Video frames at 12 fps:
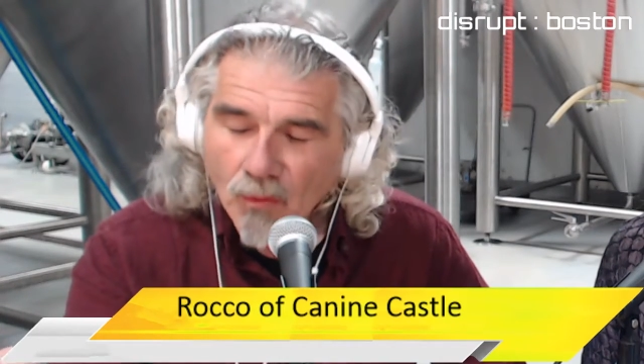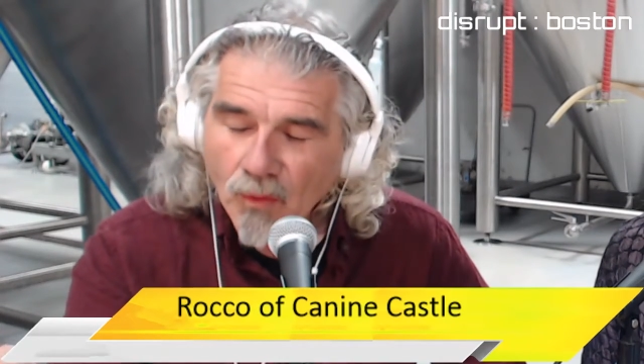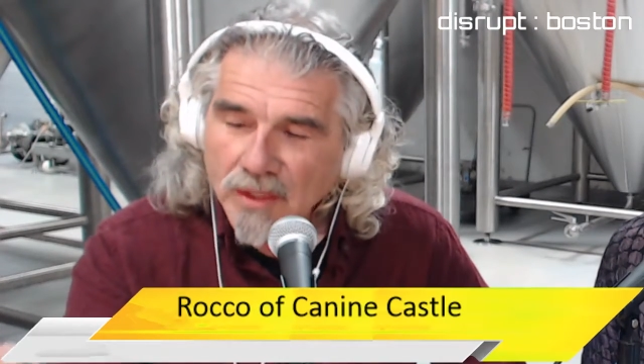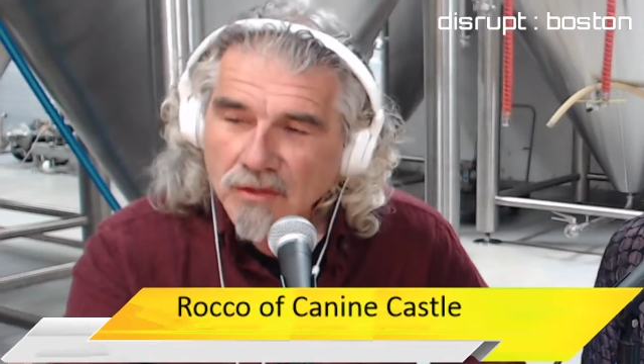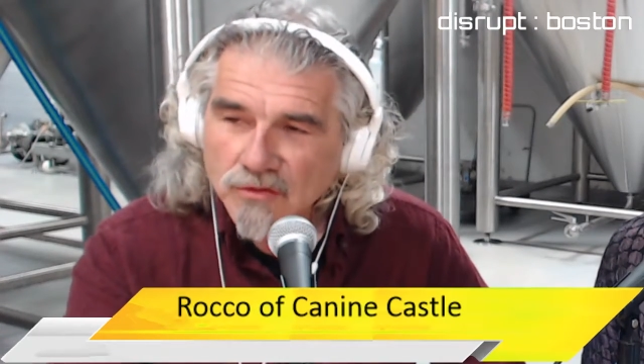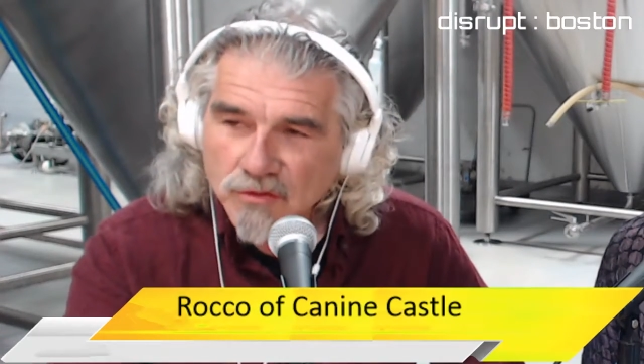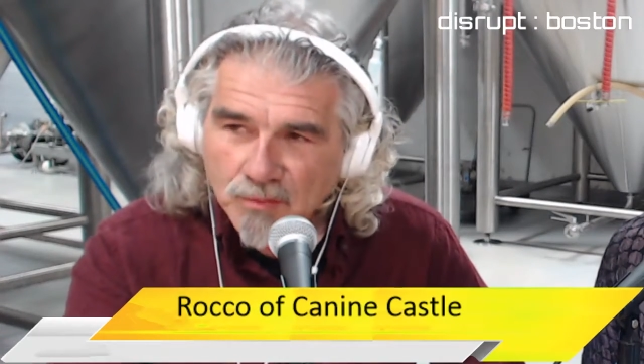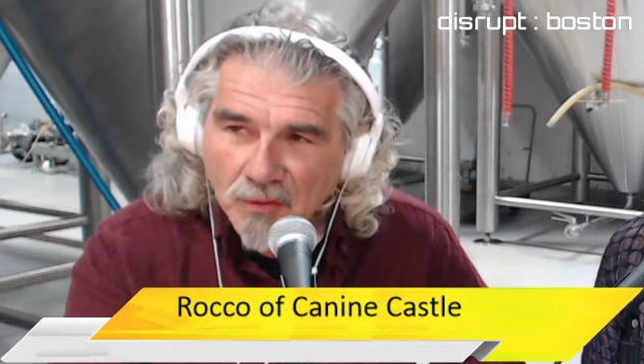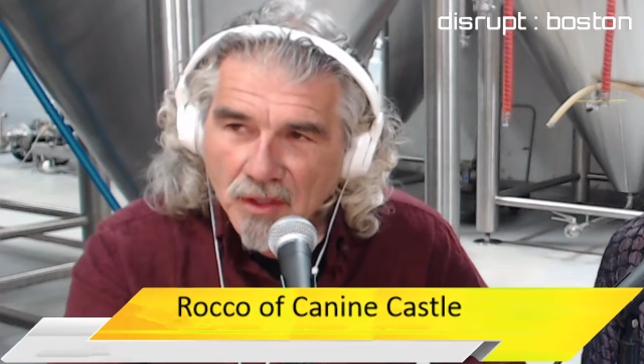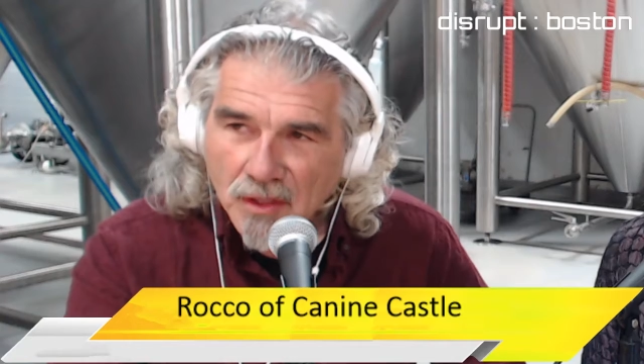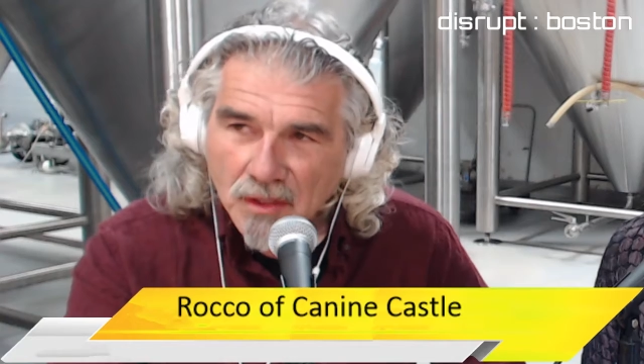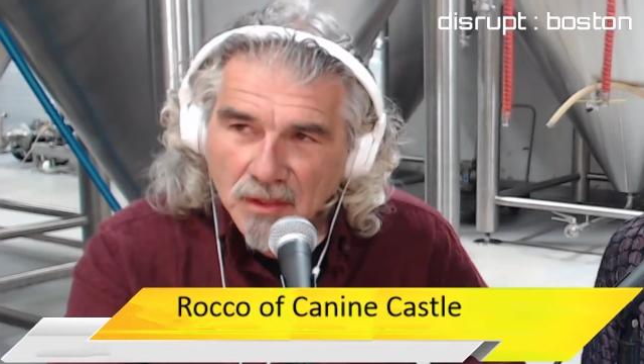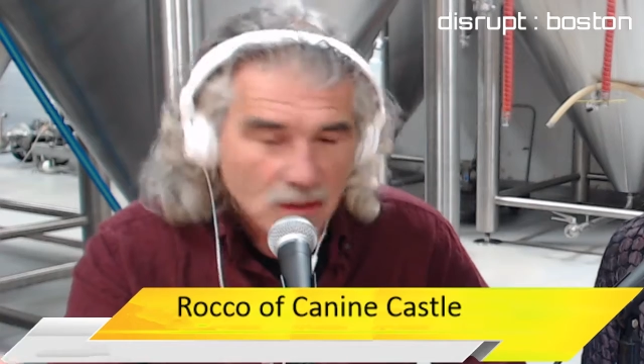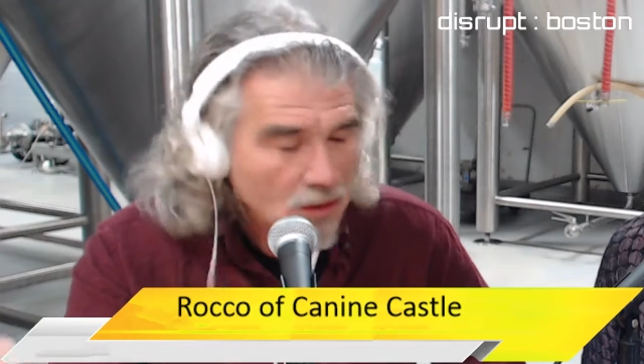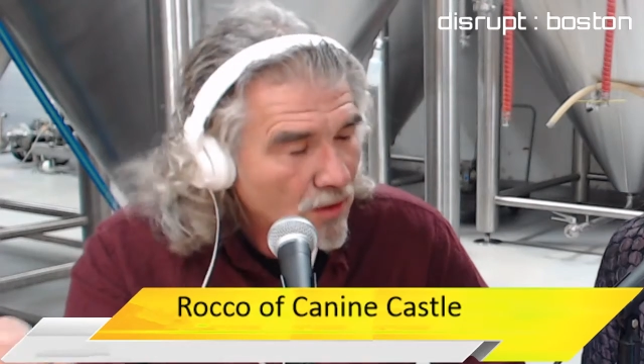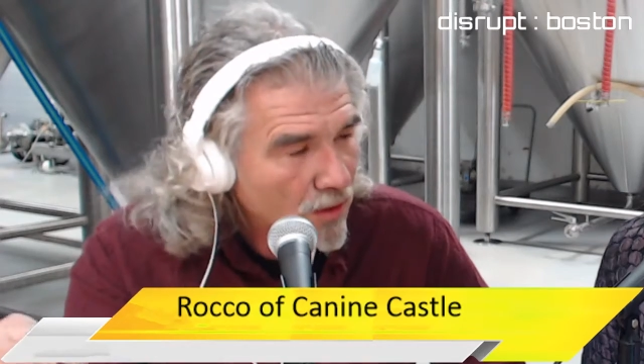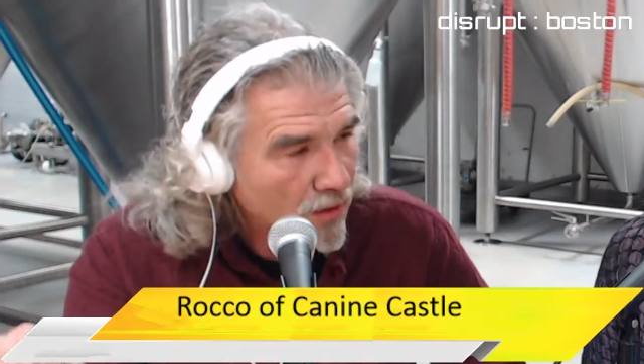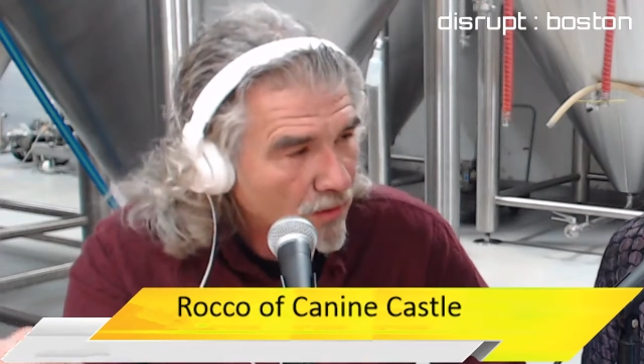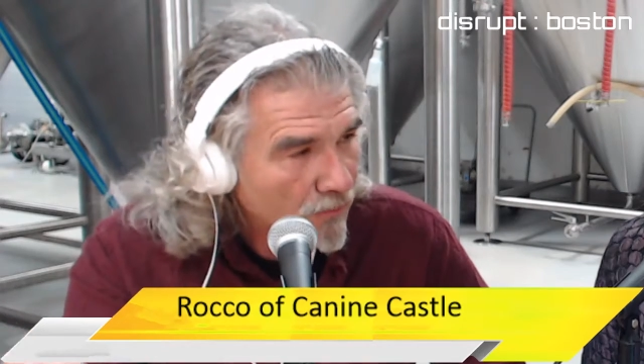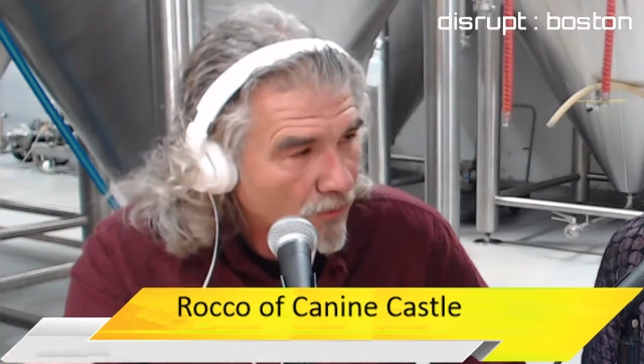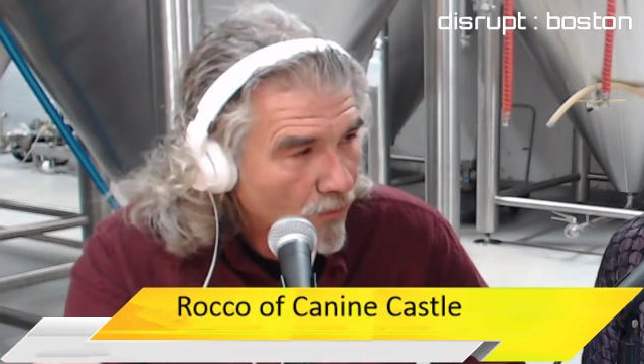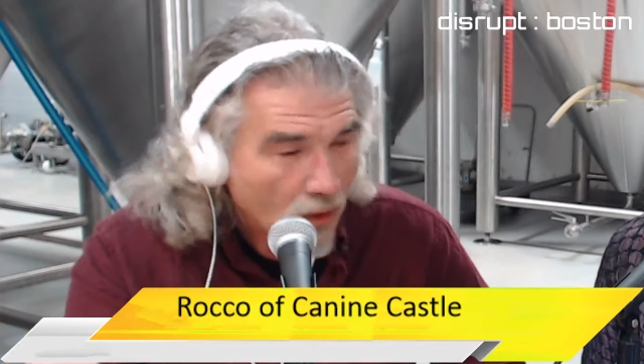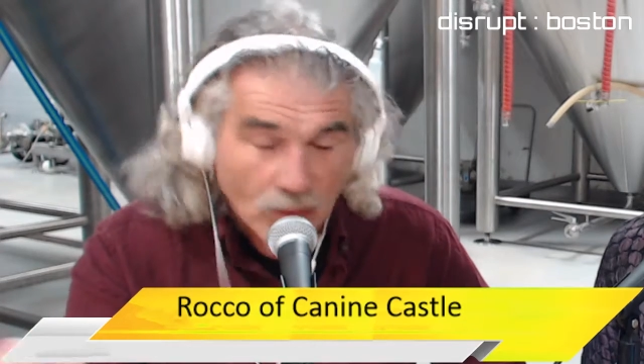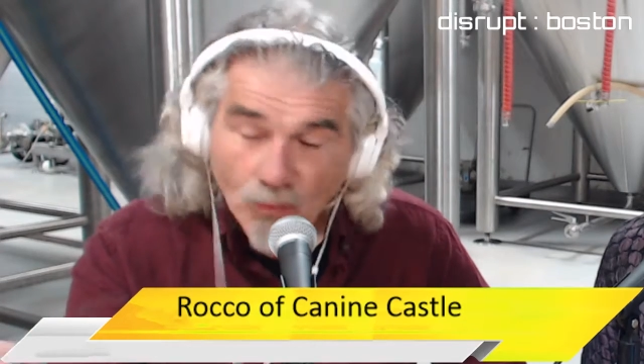Wait till spring,
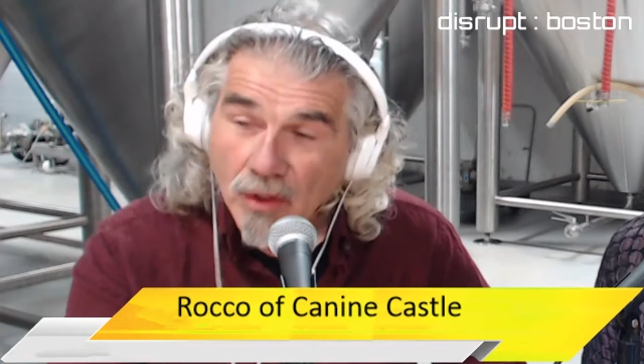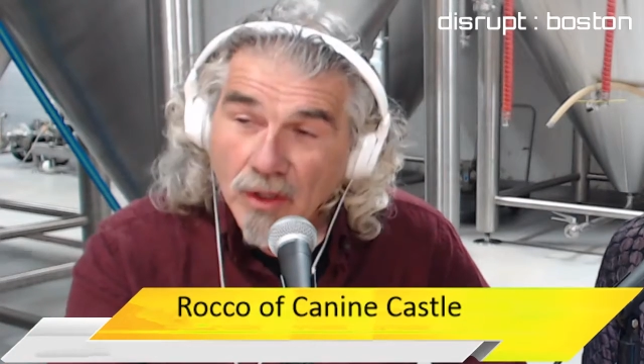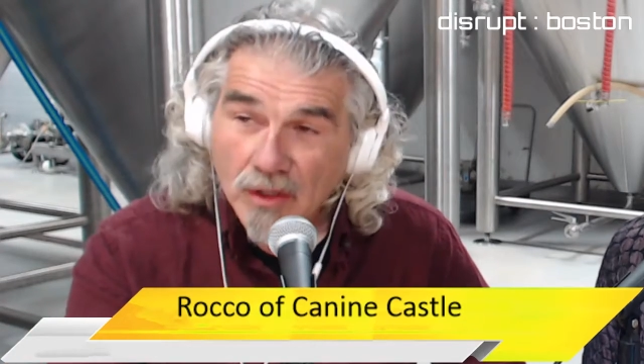and